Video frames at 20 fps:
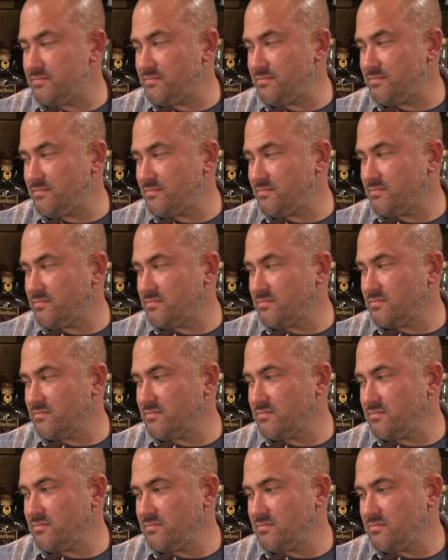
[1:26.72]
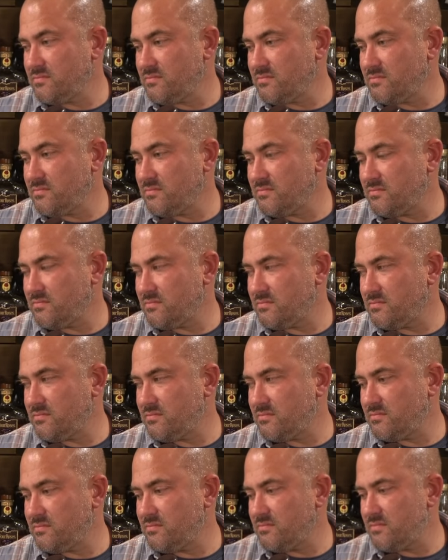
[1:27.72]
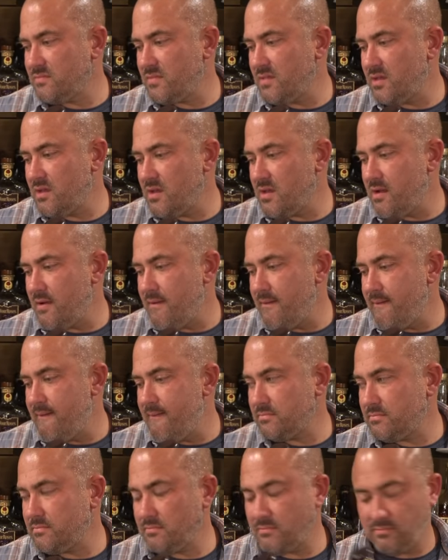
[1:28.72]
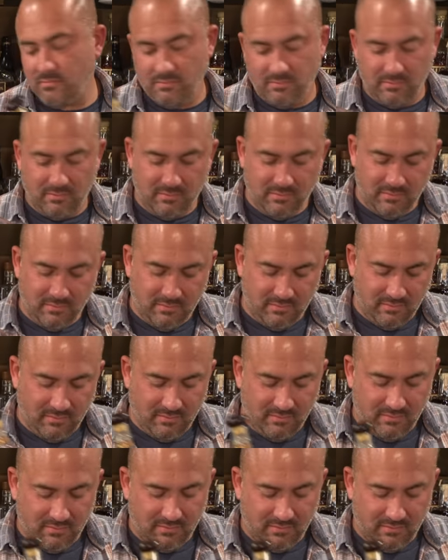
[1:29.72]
[no speech]